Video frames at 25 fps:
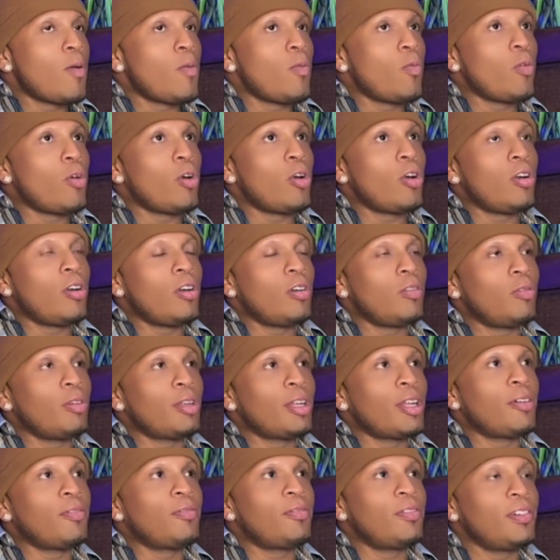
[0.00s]
Well, when
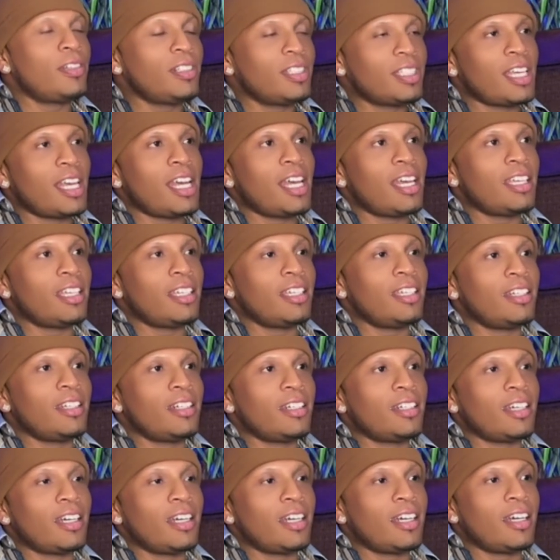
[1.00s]
I first got here,
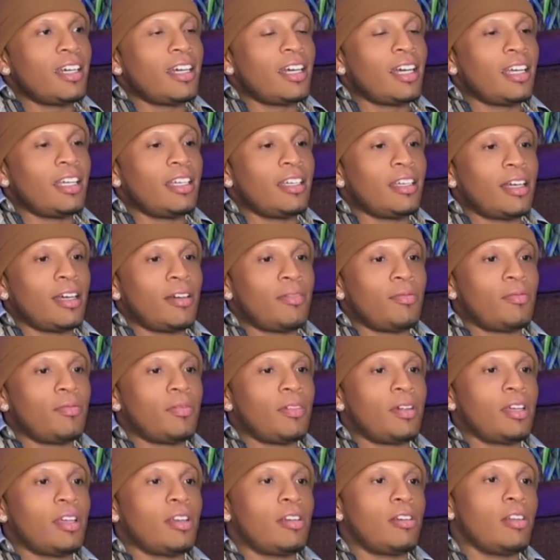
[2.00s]
I'm
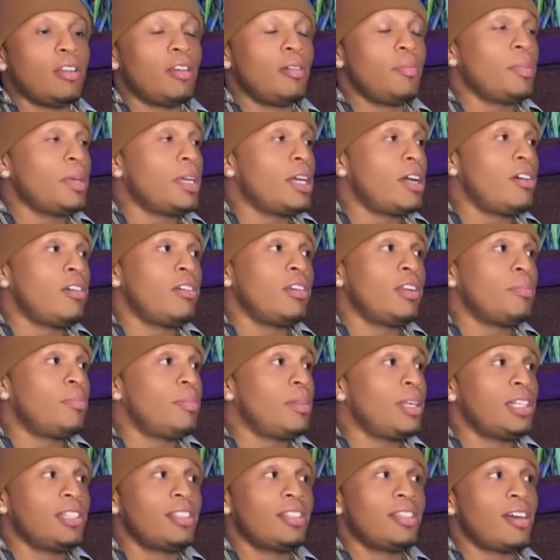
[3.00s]
in Colombia. I only
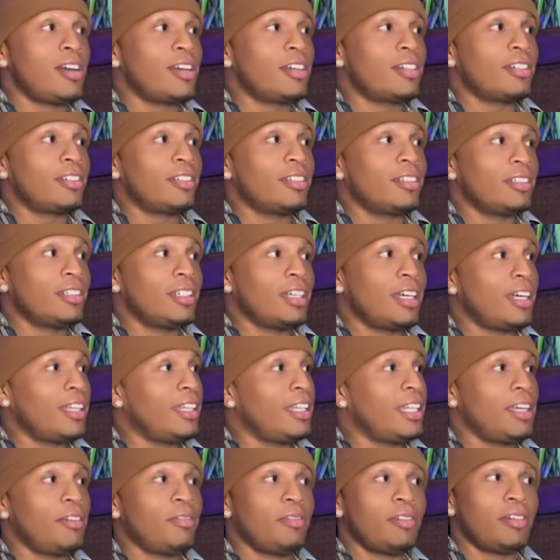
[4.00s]
played soccer. I
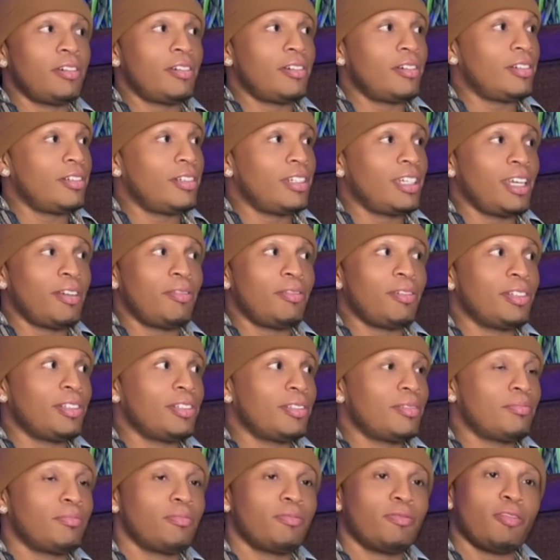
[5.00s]
never
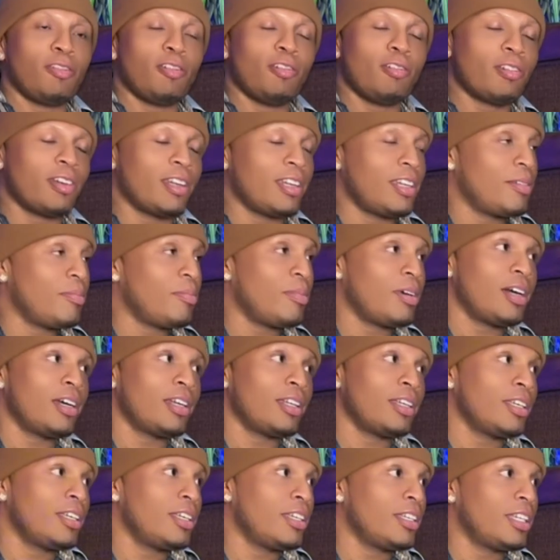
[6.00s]
fought
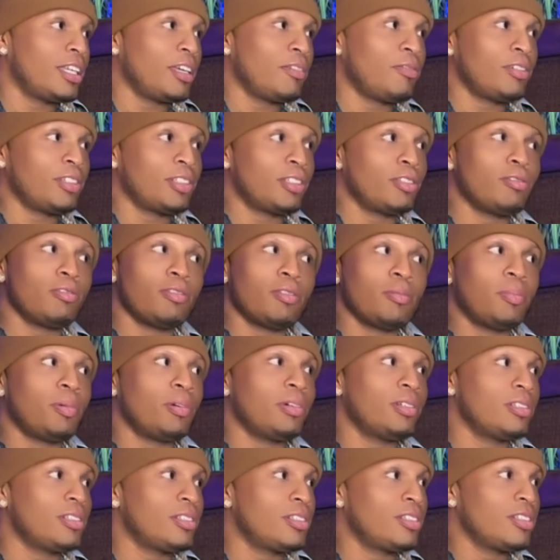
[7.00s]
anybody. Never threw a
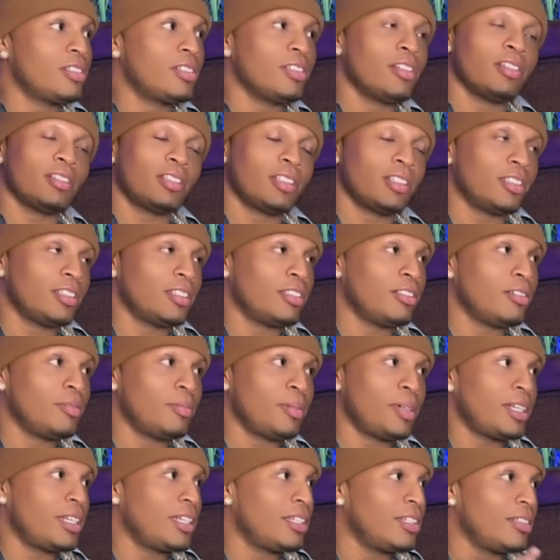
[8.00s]
punch. Nothing.
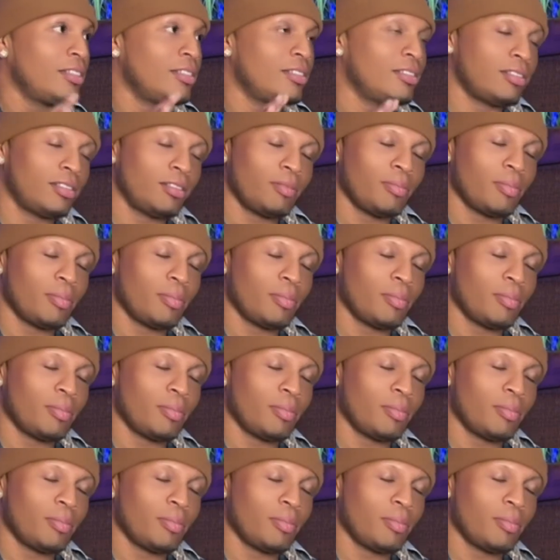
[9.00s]
Nobody used to